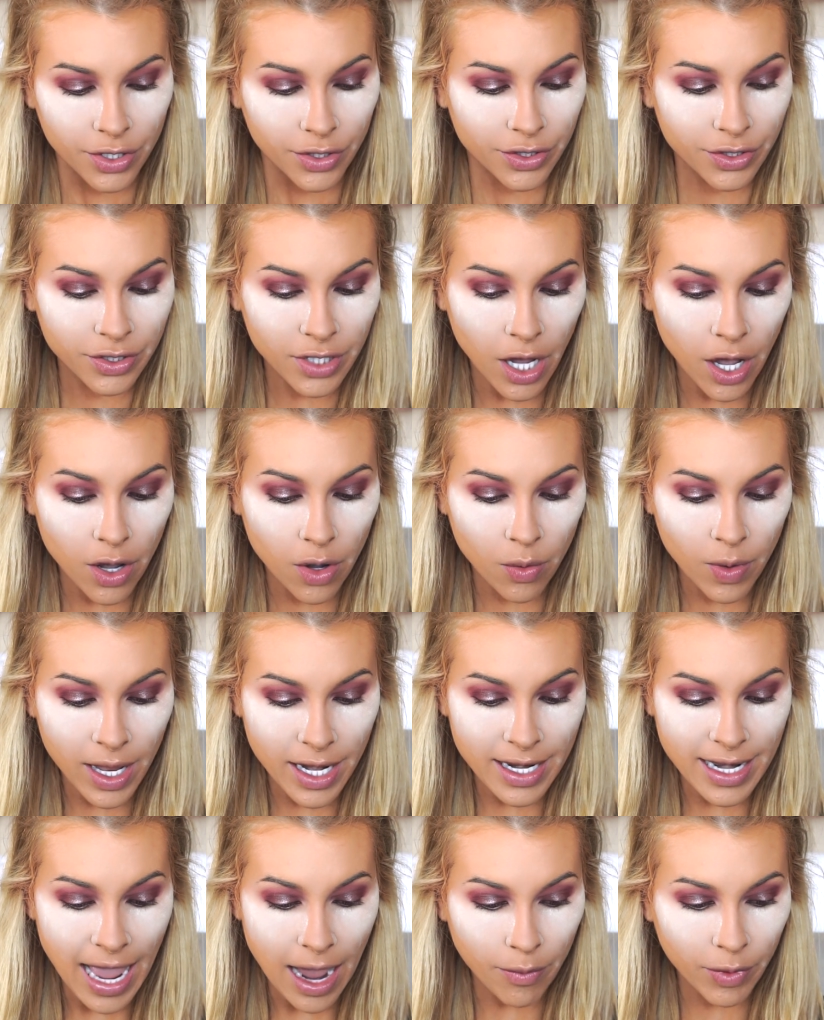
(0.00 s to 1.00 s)

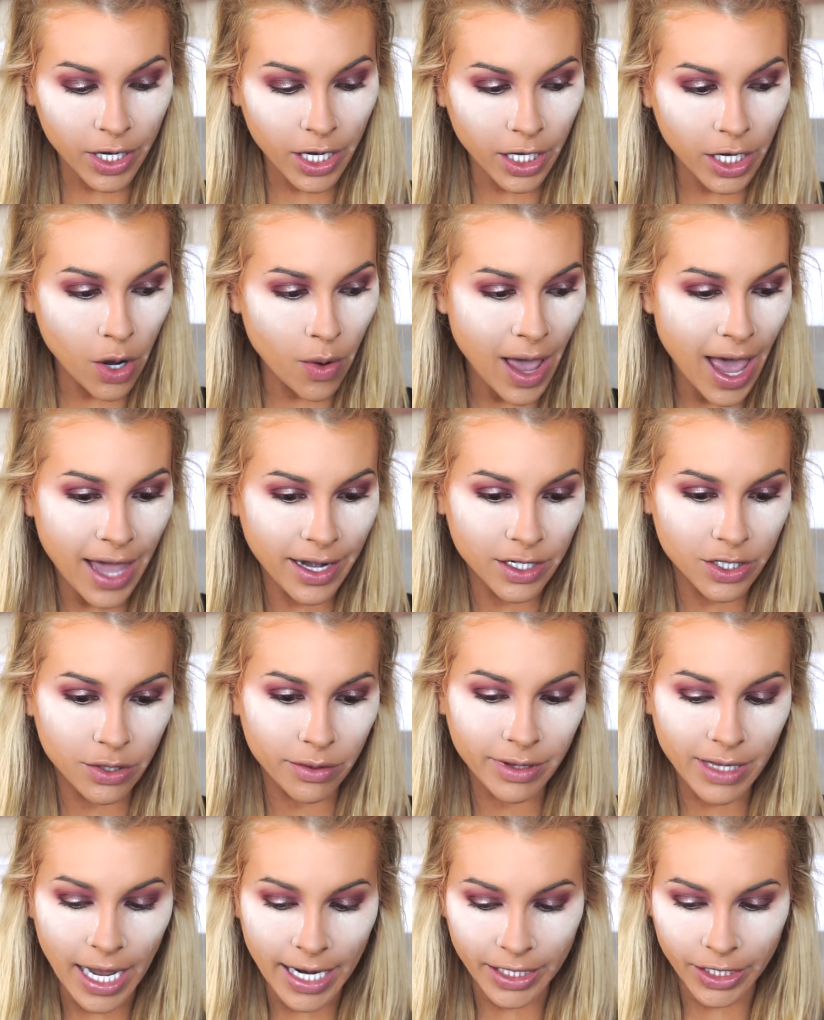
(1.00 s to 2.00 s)
So now we're gonna go ahead and
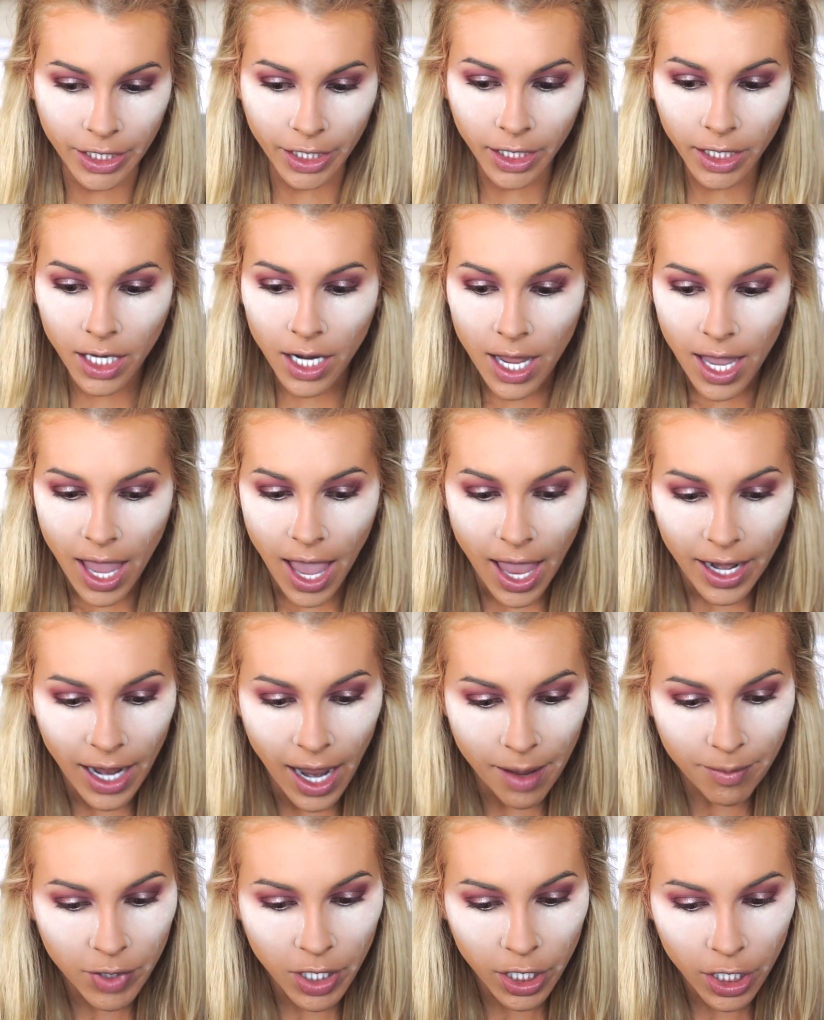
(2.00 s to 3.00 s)
do liner, and
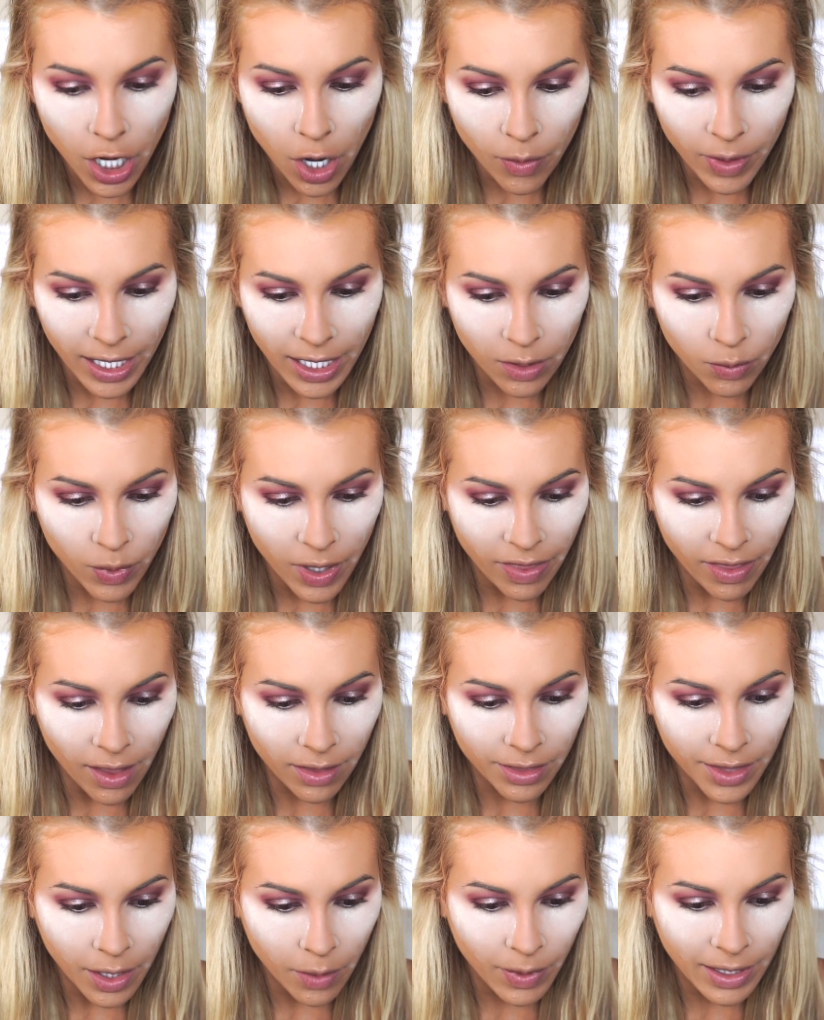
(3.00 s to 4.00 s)
I'm gonna go in with
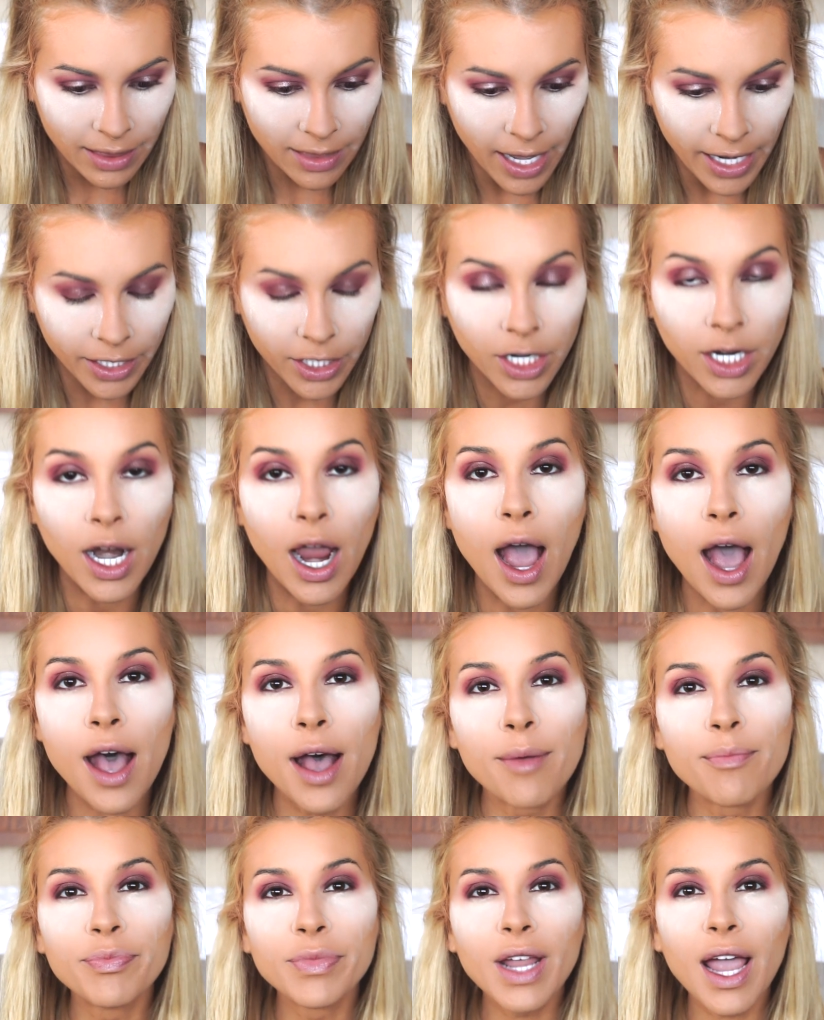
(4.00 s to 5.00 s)
a liquid liner.
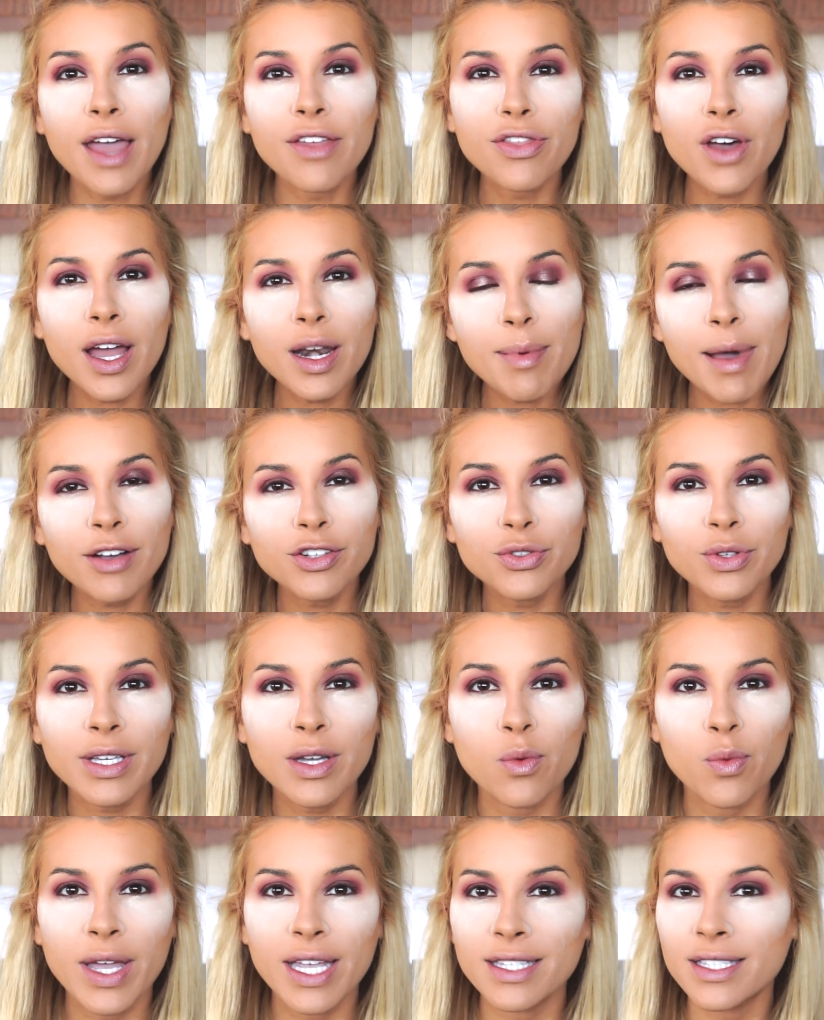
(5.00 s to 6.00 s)
I thought about
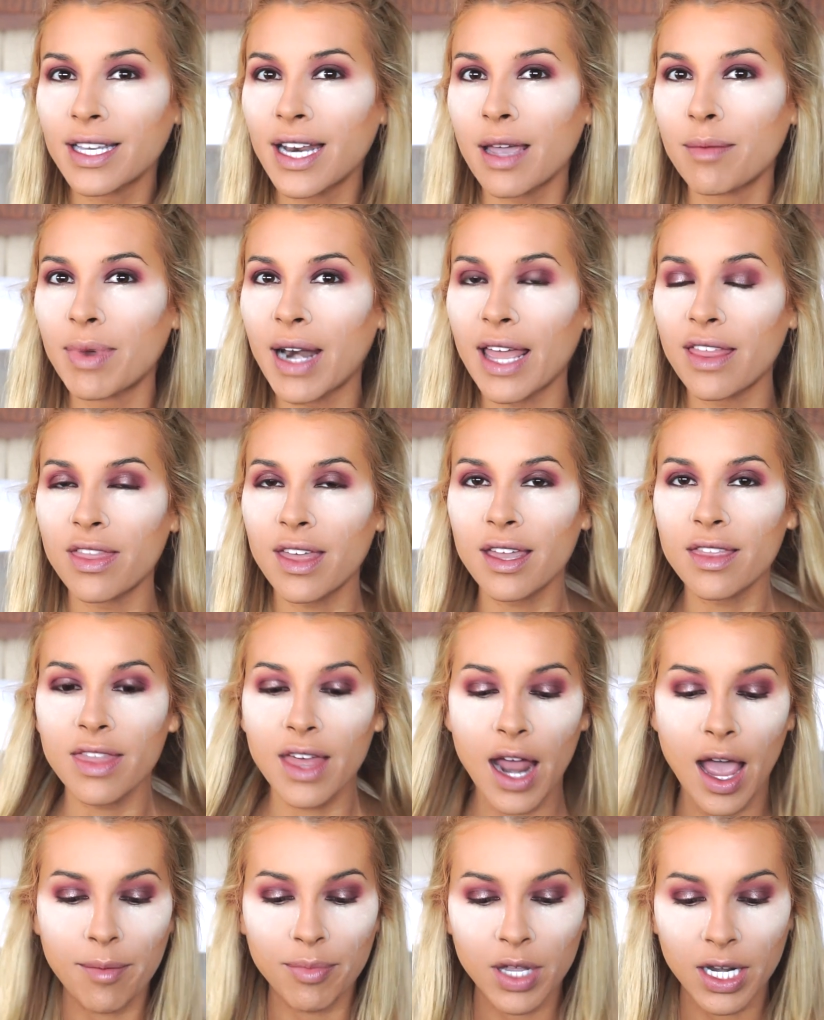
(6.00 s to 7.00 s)
doing a wing today, but I think
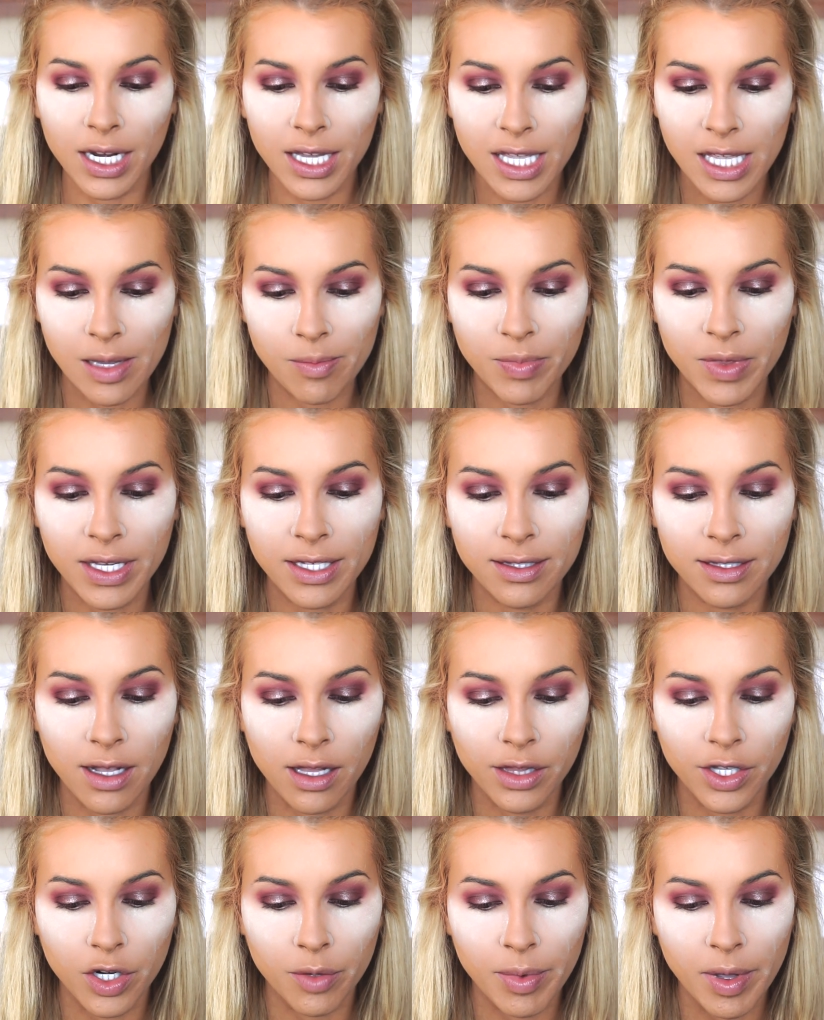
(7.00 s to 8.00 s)
that I'm gonna keep this
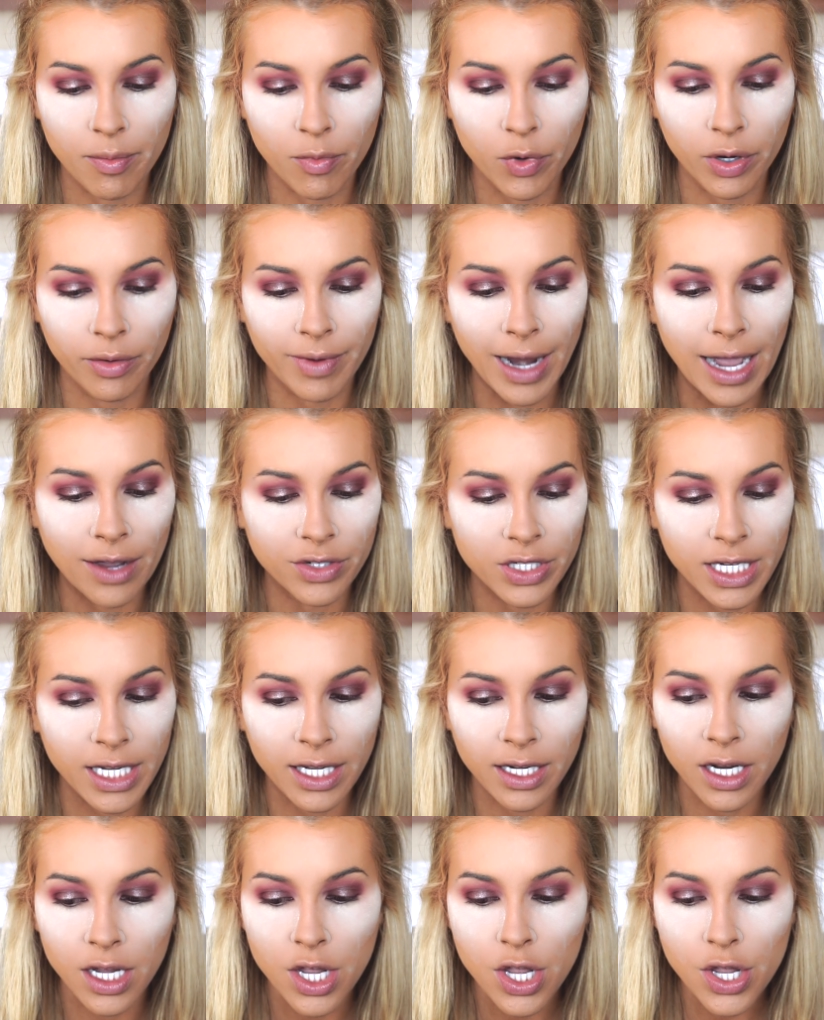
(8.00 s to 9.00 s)
a little bit more
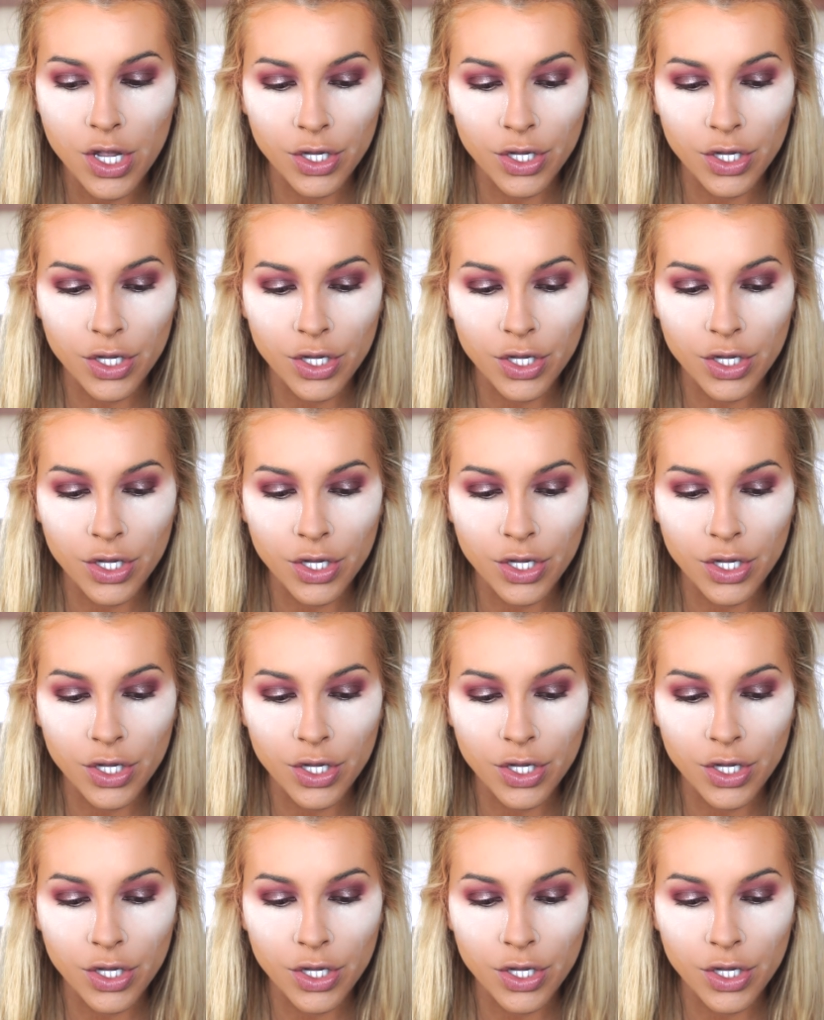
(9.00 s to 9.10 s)
rounded.